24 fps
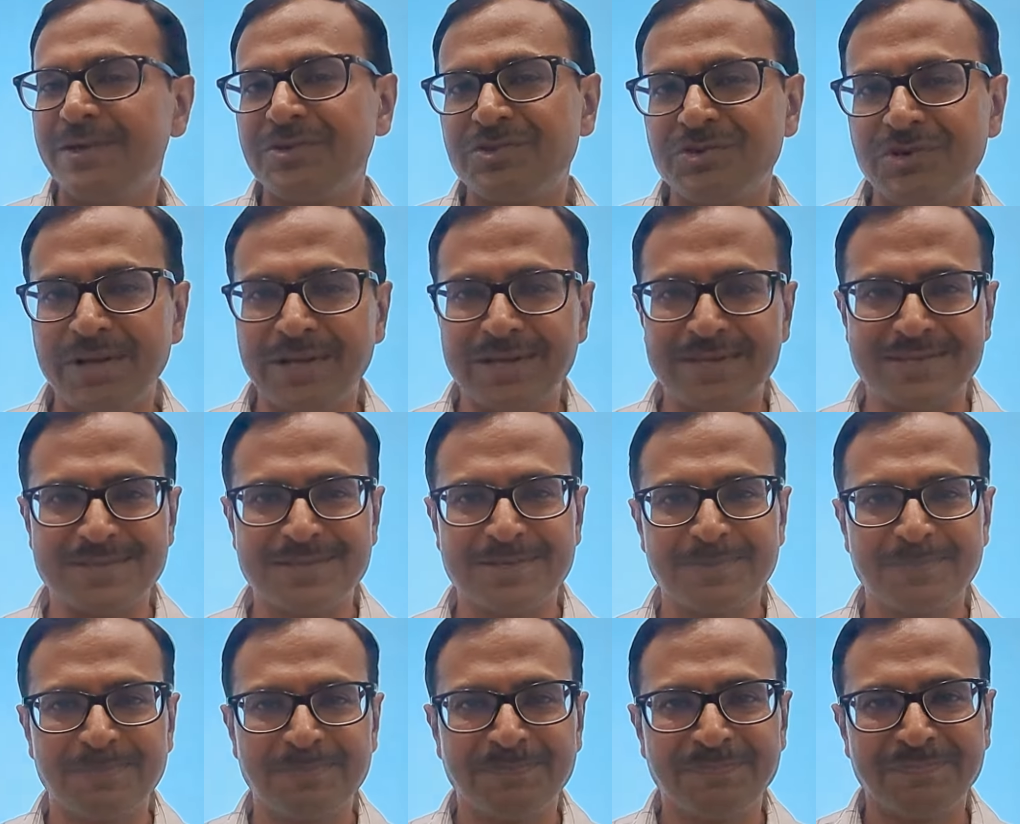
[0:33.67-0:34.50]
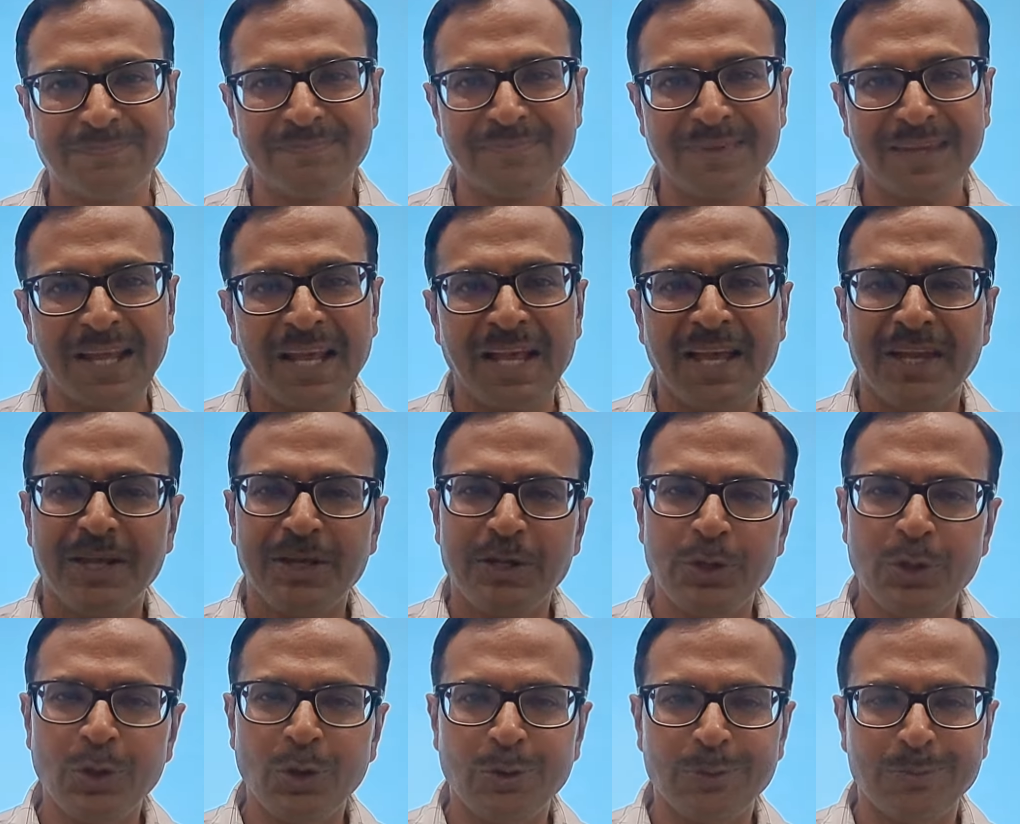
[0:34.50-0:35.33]
tricks?
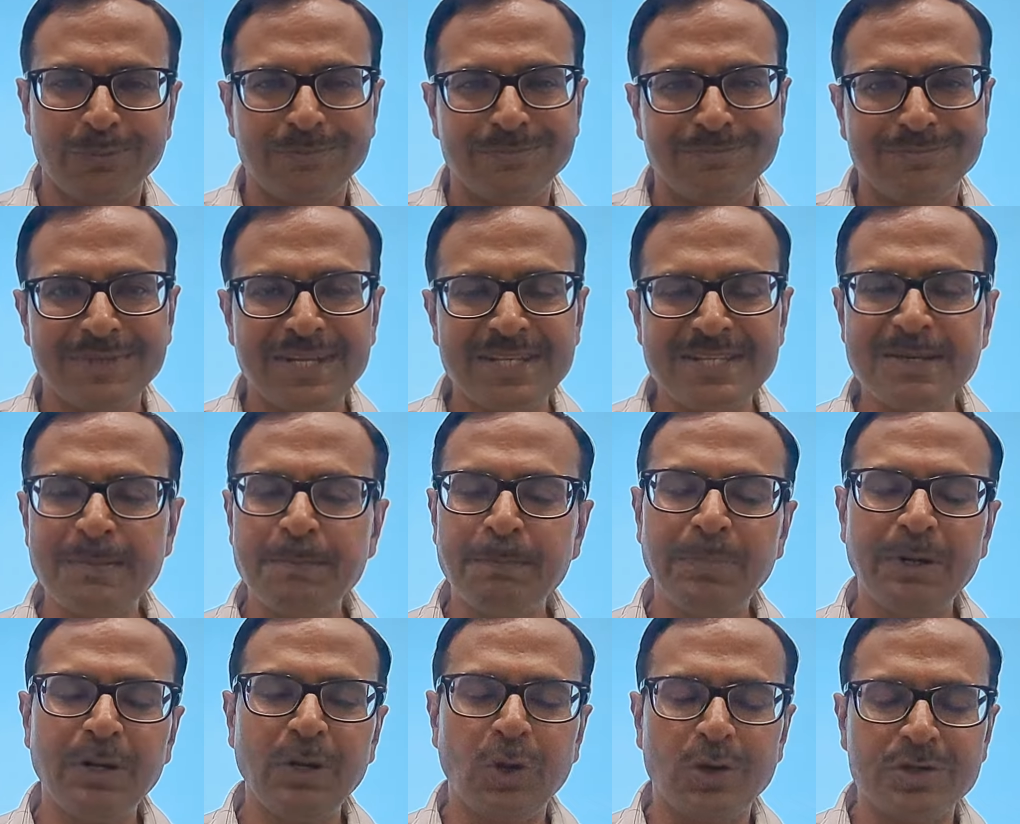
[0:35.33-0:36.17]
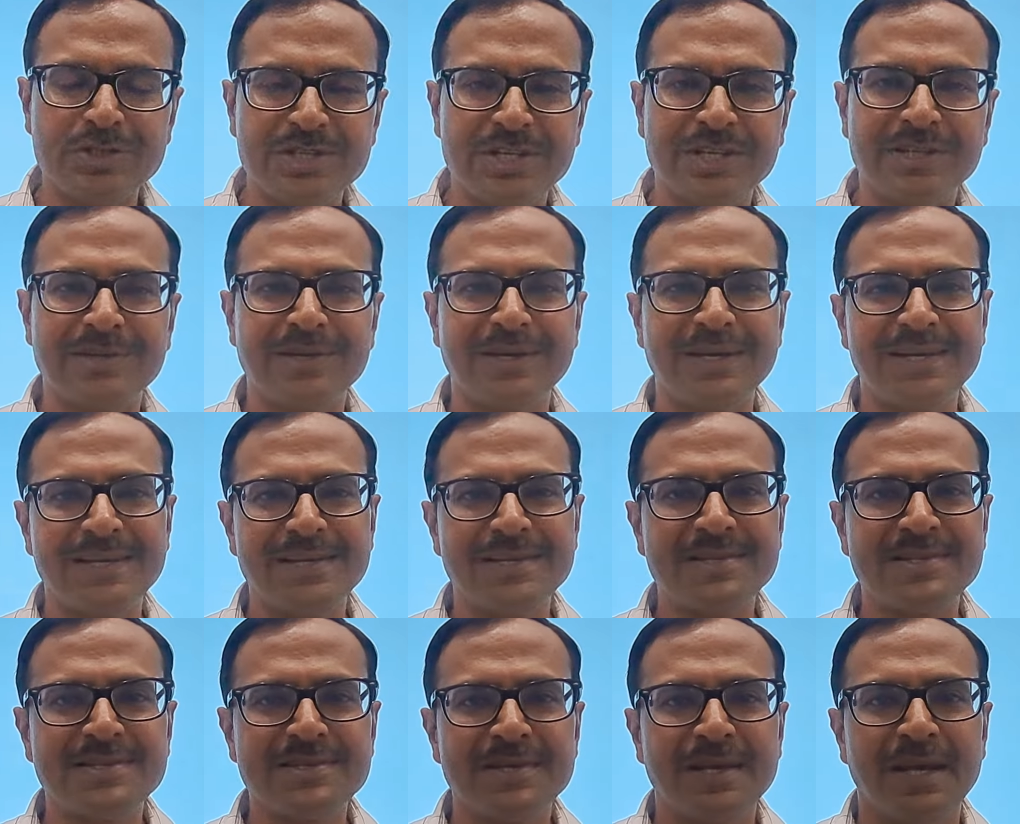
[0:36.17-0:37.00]
You know, the simple logic
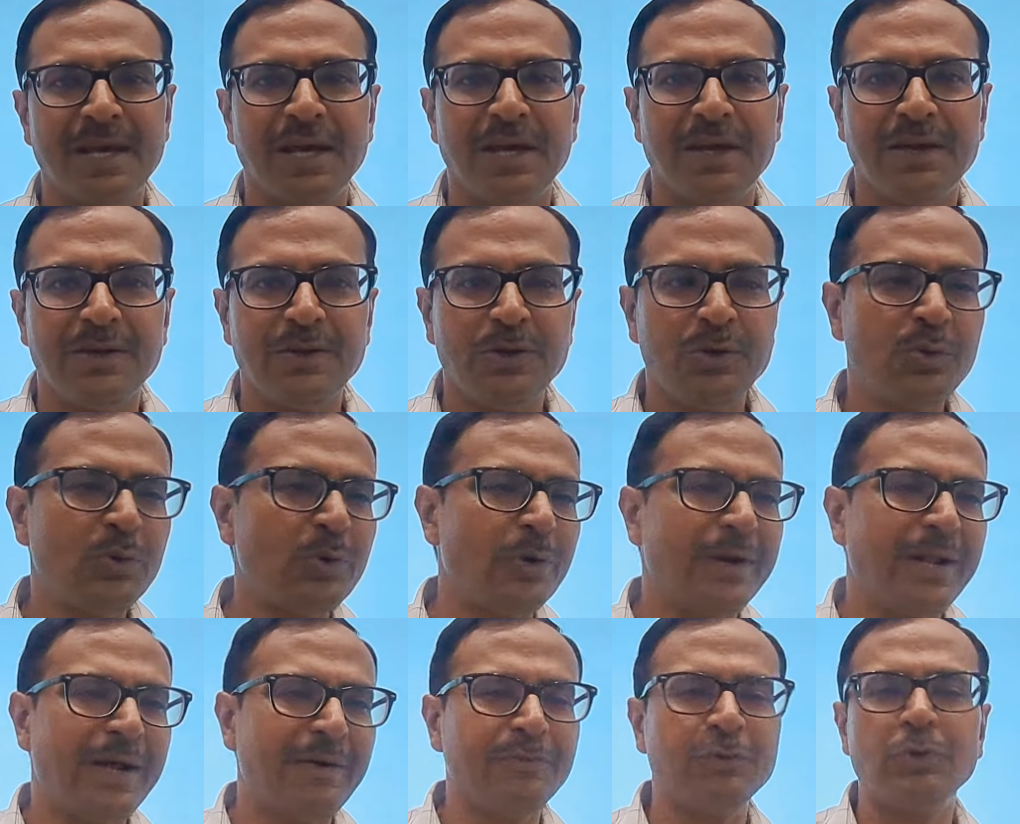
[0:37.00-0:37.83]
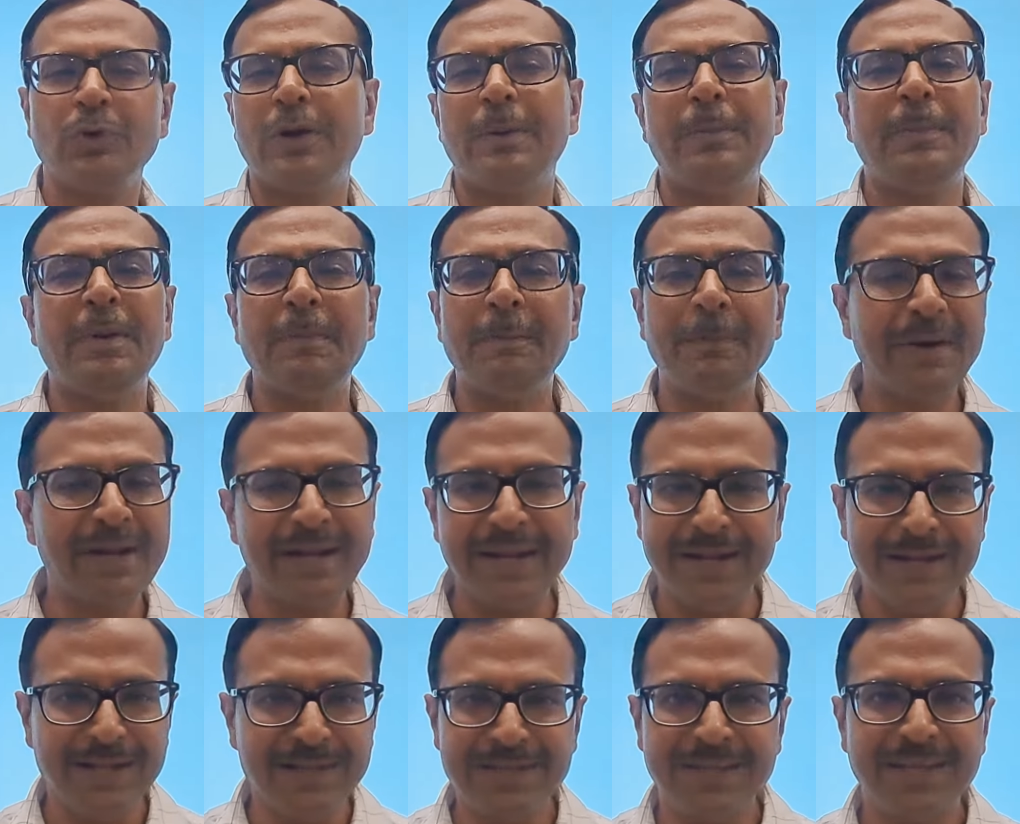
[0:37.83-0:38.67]
is you don't have to remember
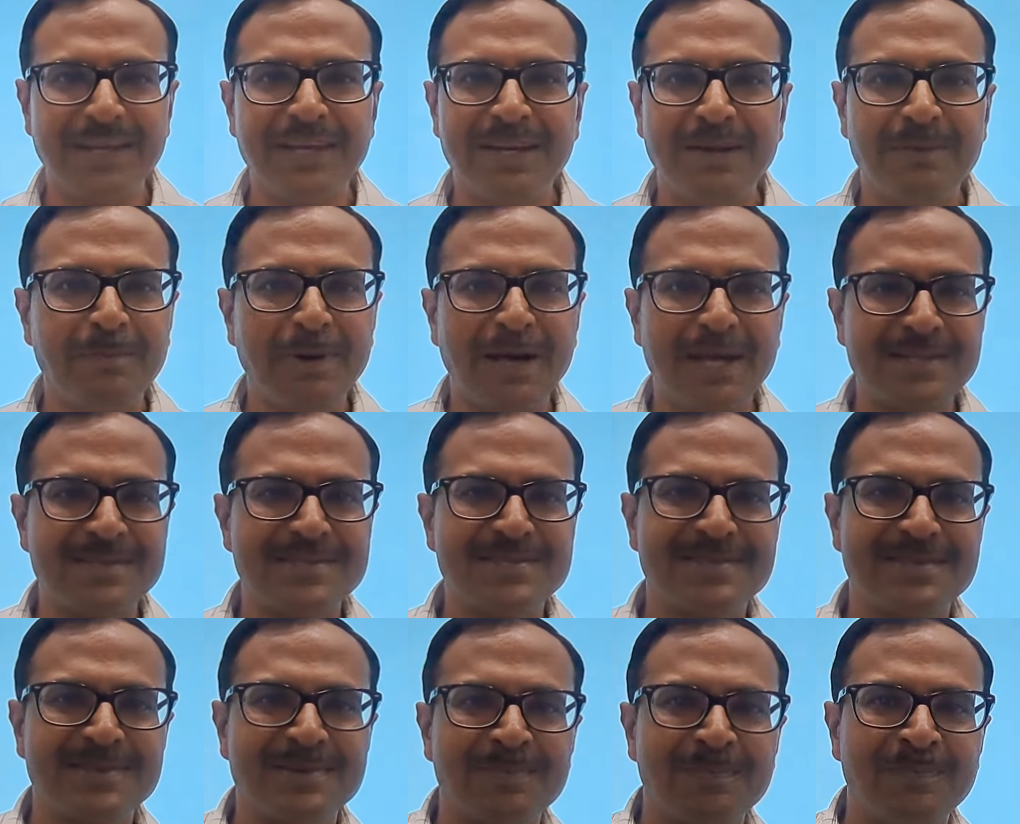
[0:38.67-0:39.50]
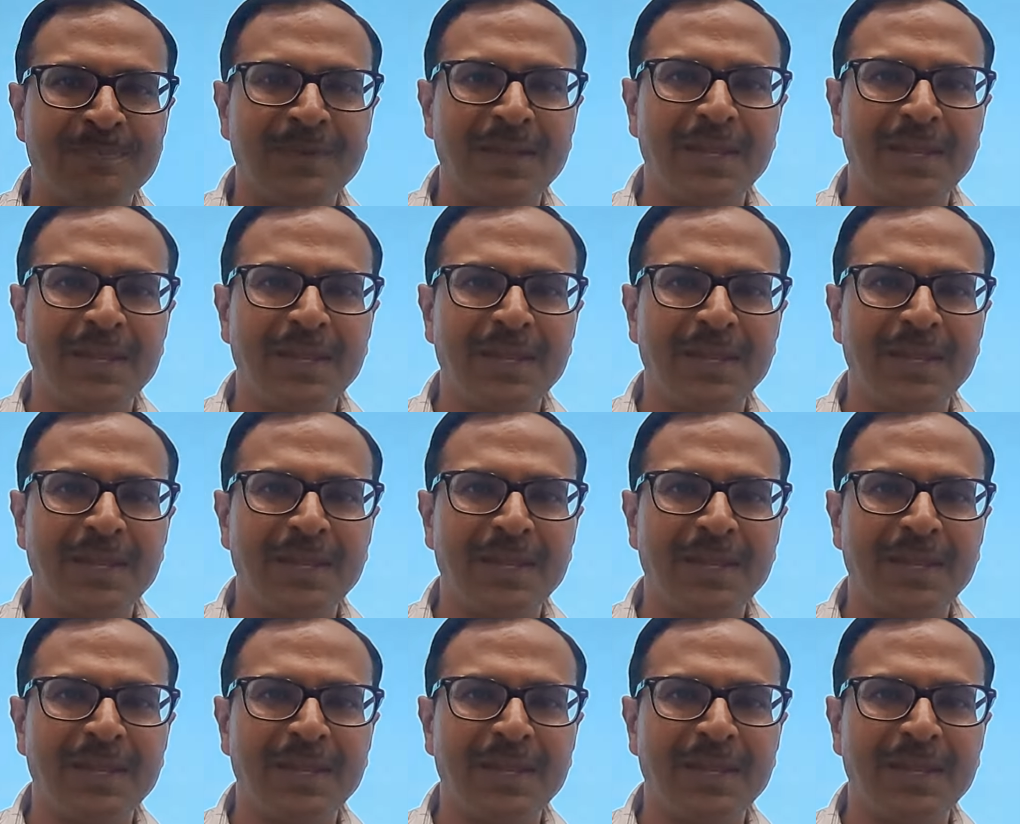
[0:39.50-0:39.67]
anything in maths.